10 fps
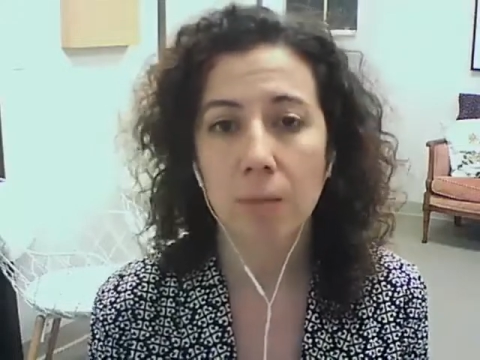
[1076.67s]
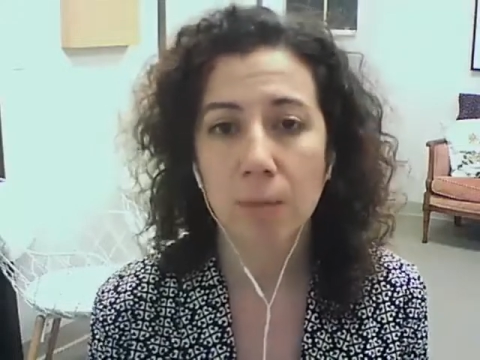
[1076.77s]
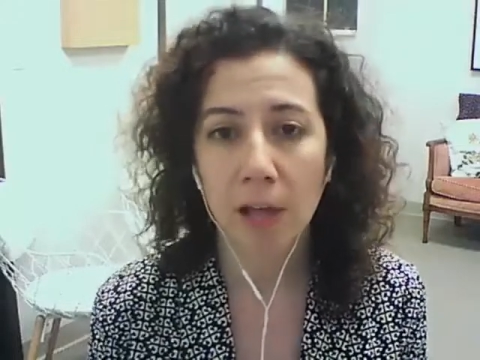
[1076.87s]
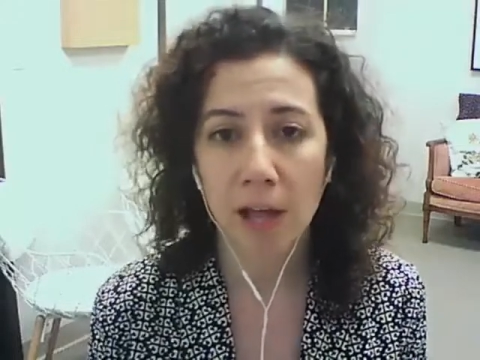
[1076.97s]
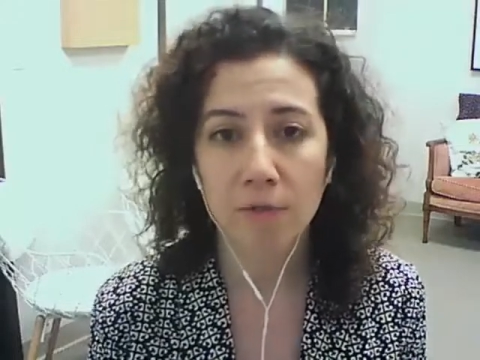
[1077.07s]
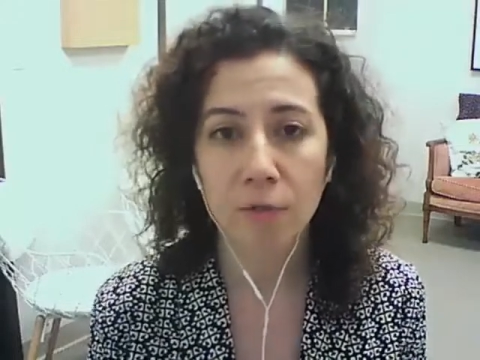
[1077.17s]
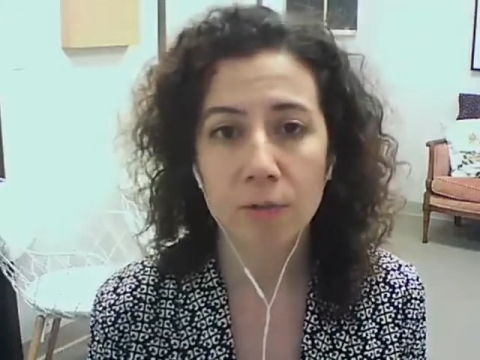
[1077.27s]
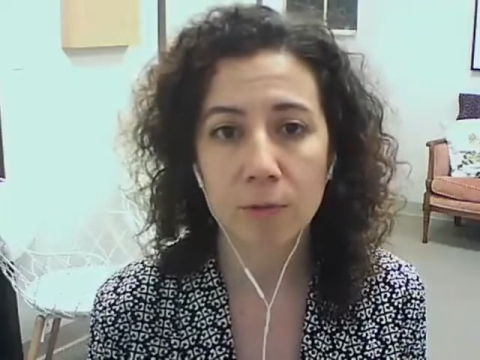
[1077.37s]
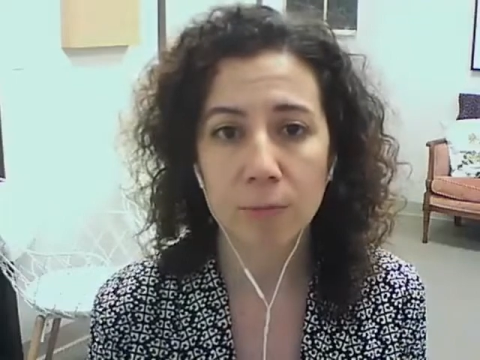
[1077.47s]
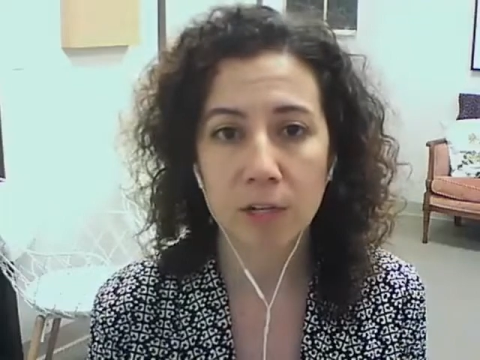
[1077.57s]

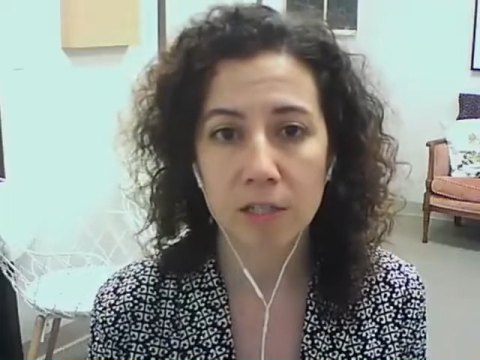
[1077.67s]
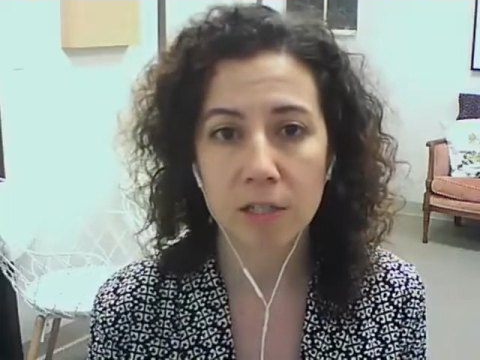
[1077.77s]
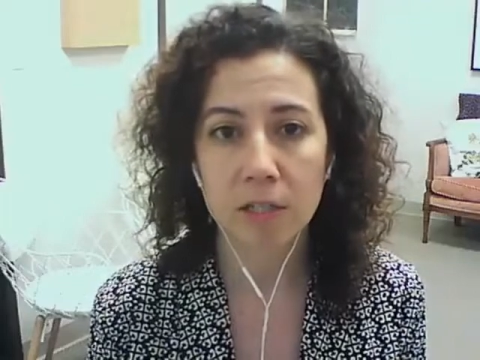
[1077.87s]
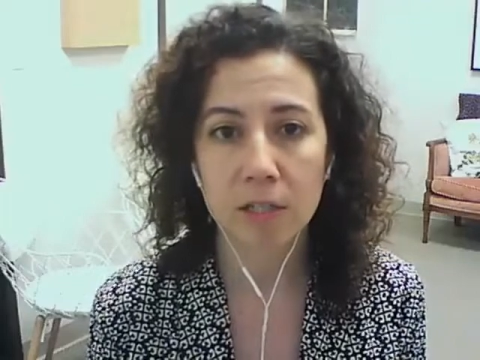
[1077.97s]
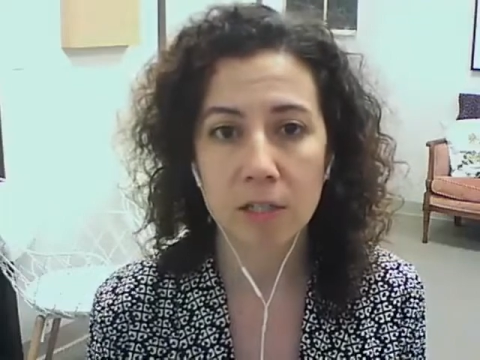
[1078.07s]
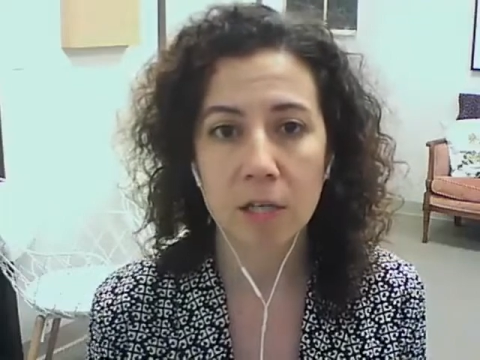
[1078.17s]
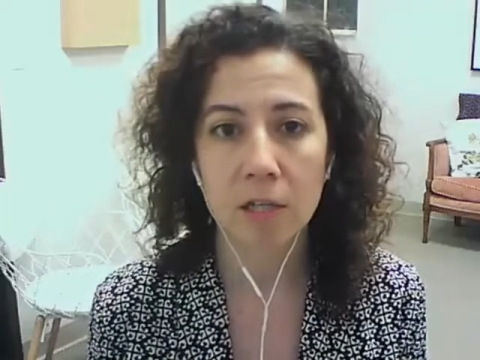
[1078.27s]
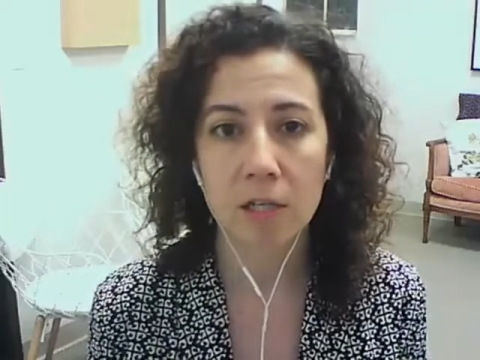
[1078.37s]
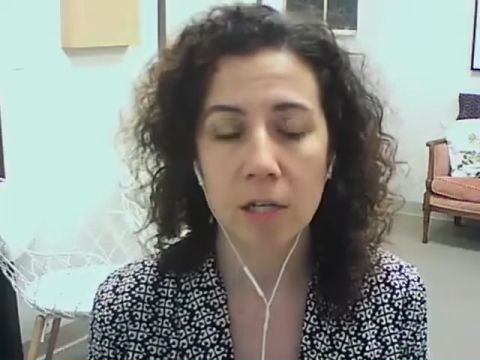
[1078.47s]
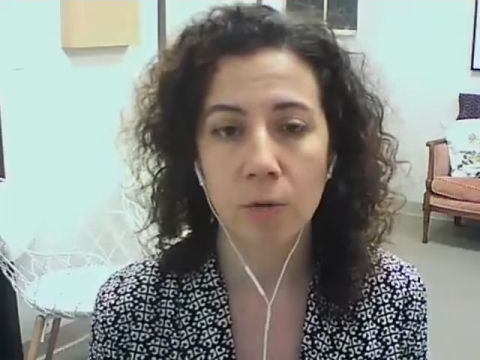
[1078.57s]
platforms and places that
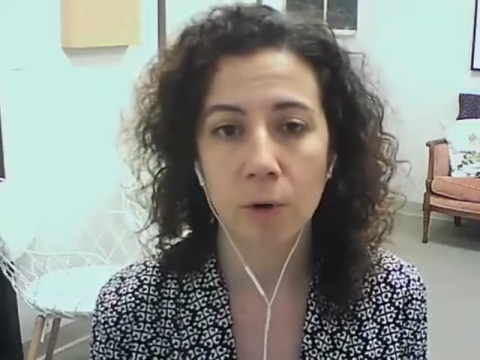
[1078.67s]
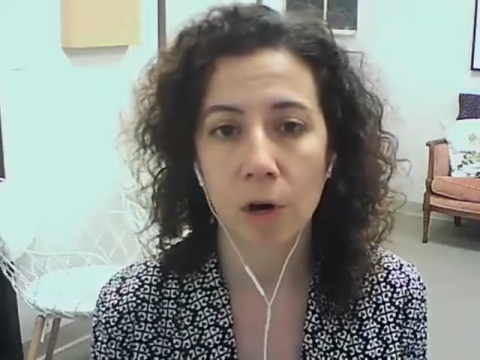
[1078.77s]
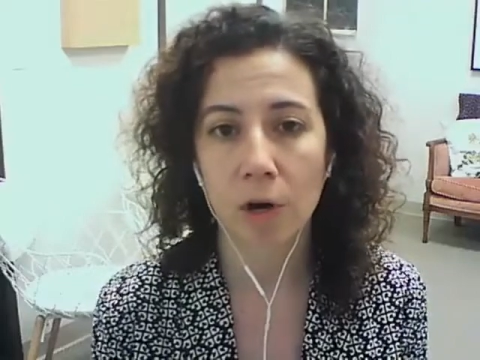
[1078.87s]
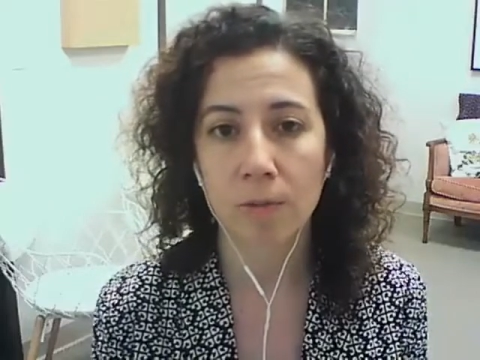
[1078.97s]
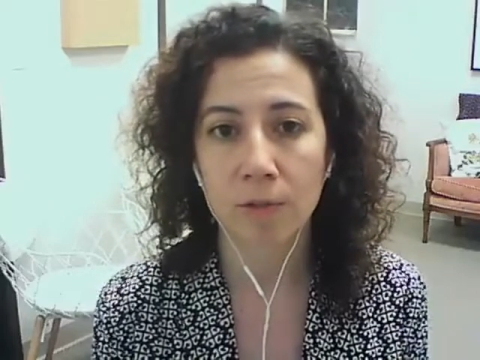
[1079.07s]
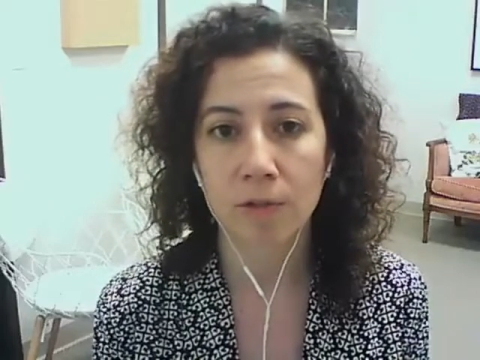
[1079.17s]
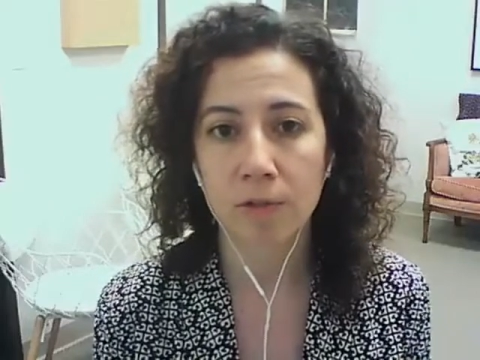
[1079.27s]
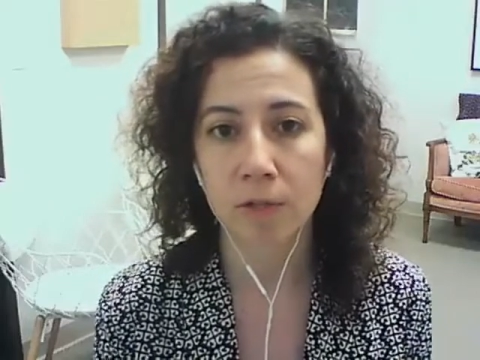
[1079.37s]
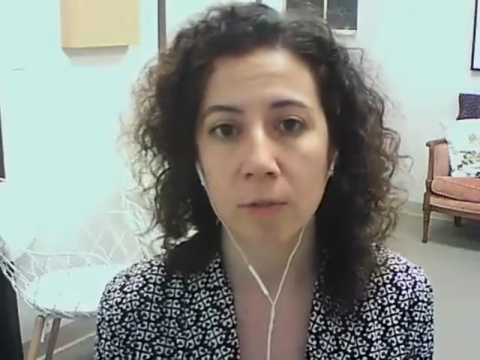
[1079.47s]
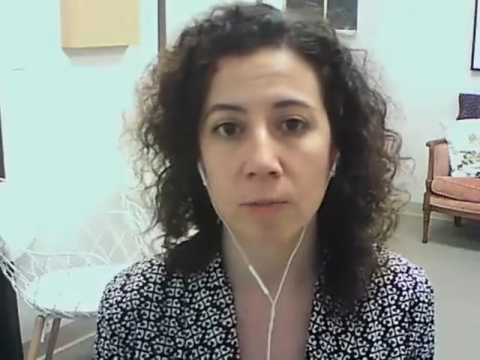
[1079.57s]
the Delaware Art
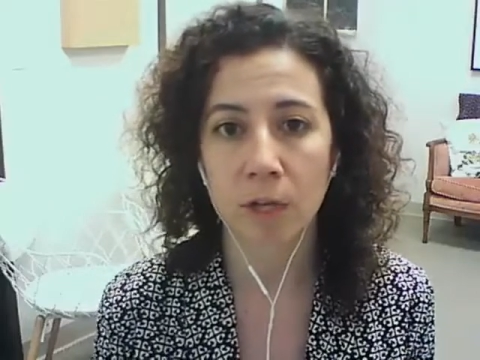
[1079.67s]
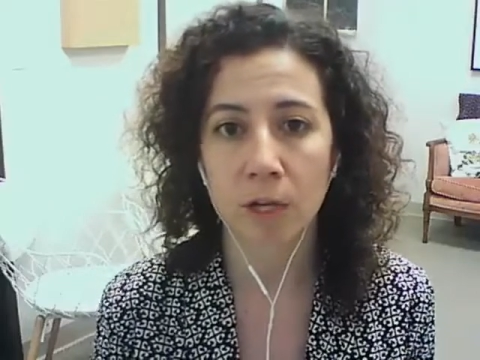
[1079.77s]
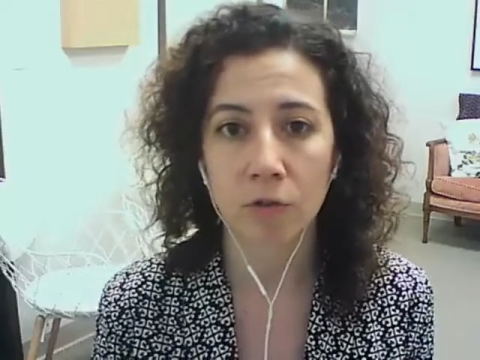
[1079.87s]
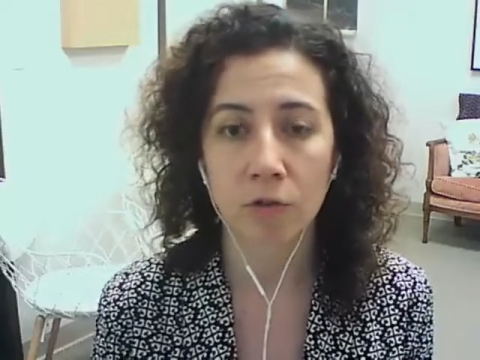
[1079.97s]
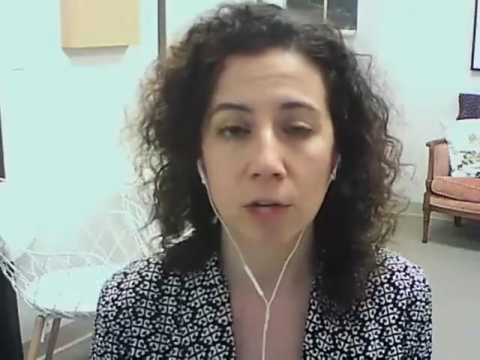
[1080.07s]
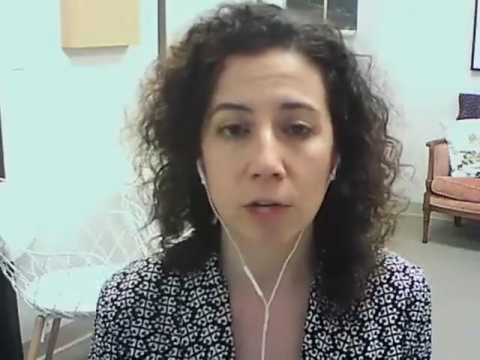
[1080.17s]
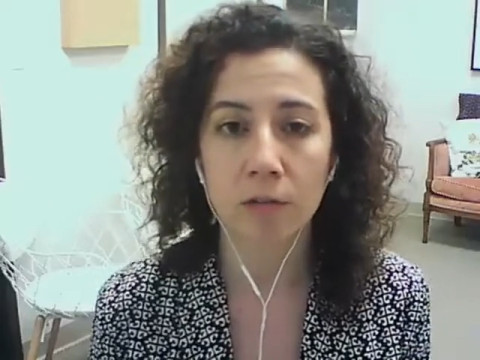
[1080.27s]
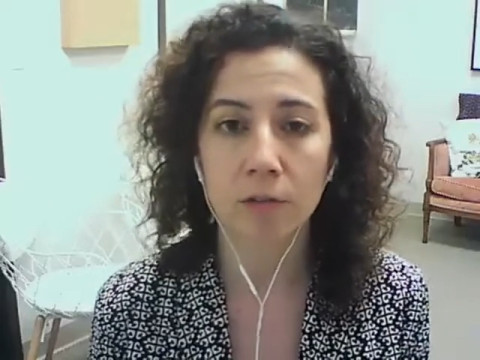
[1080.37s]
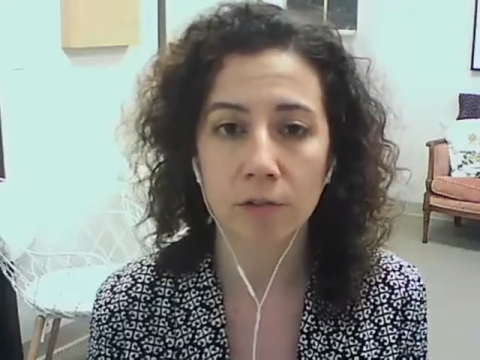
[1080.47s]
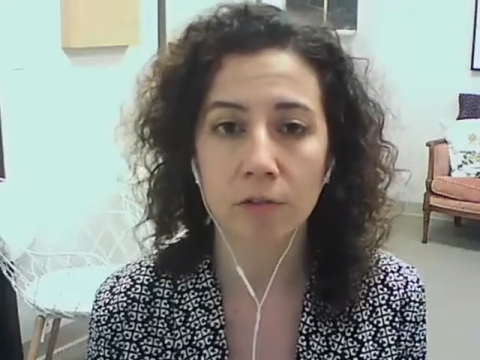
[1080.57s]
Museum can
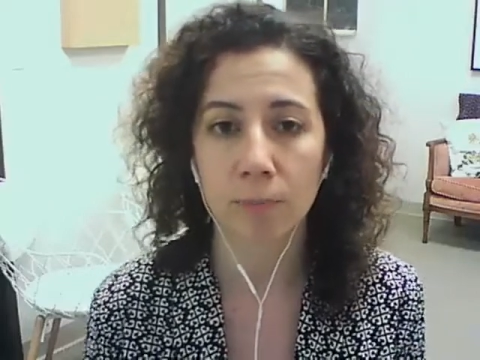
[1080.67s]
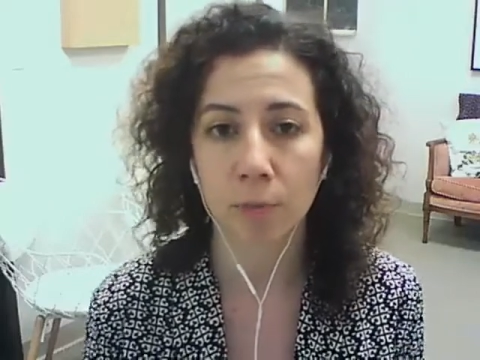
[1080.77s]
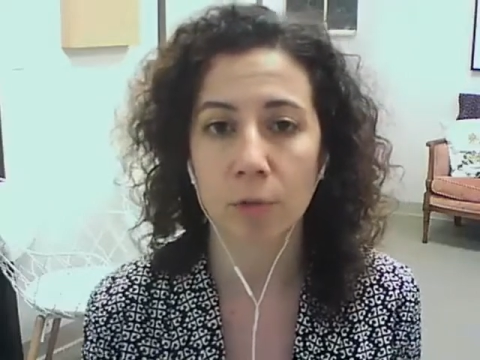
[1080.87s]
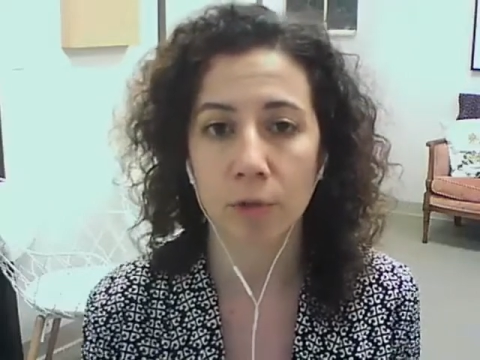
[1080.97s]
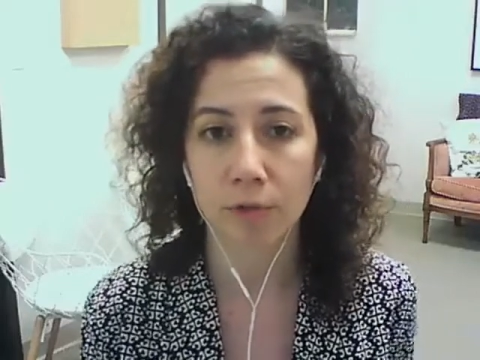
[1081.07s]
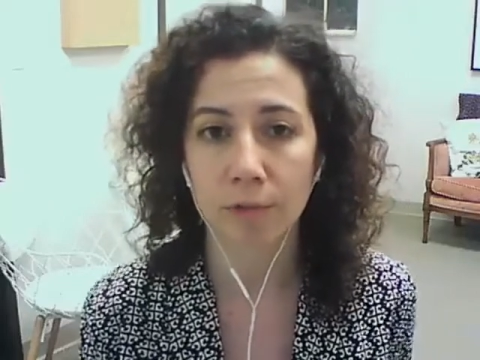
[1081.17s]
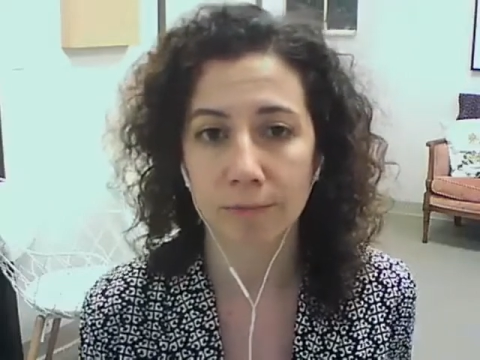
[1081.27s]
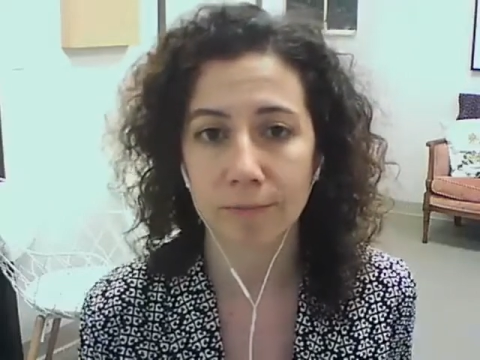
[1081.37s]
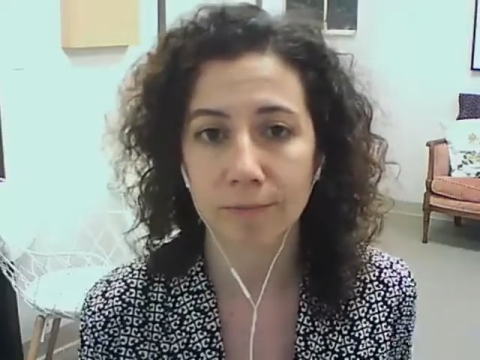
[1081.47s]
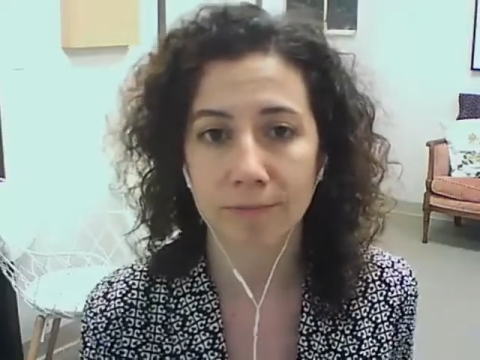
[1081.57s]
create to support
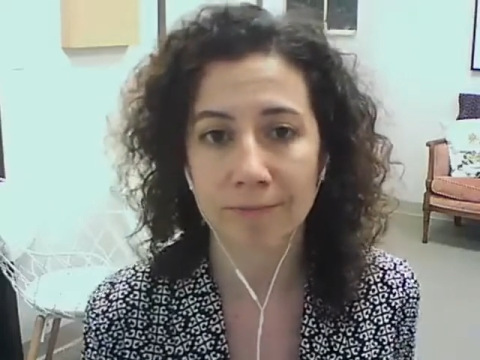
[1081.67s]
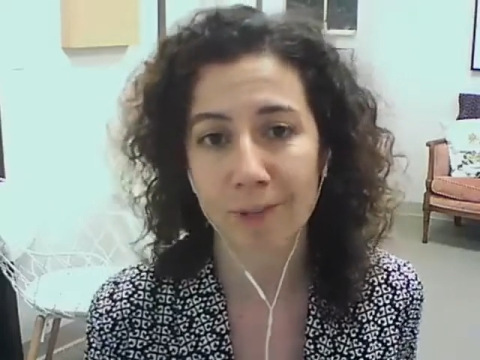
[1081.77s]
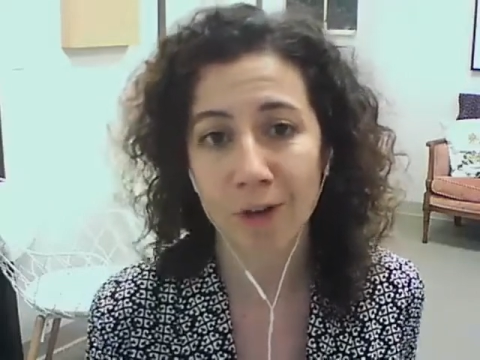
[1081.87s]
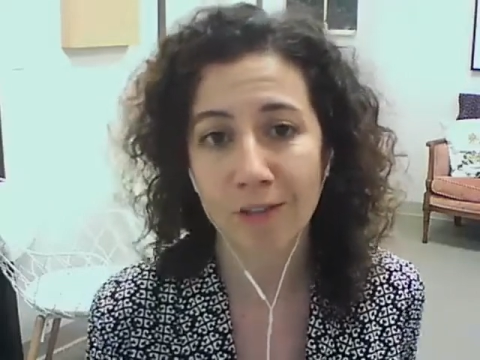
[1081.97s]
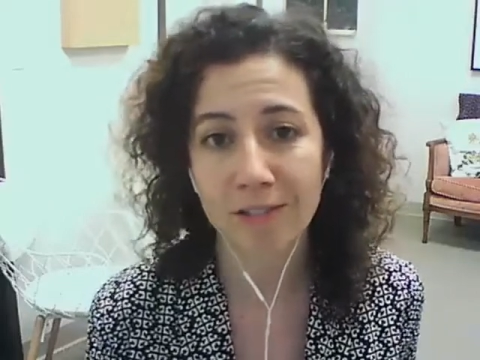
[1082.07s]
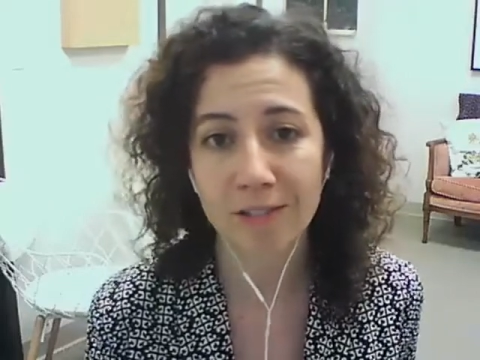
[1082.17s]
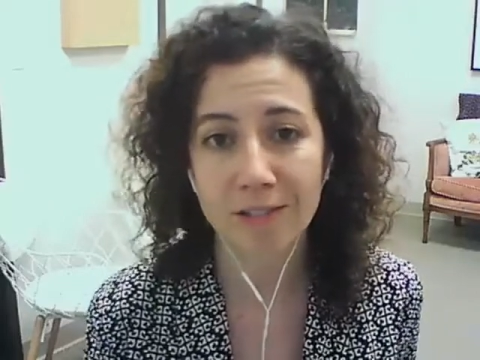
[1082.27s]
artists in the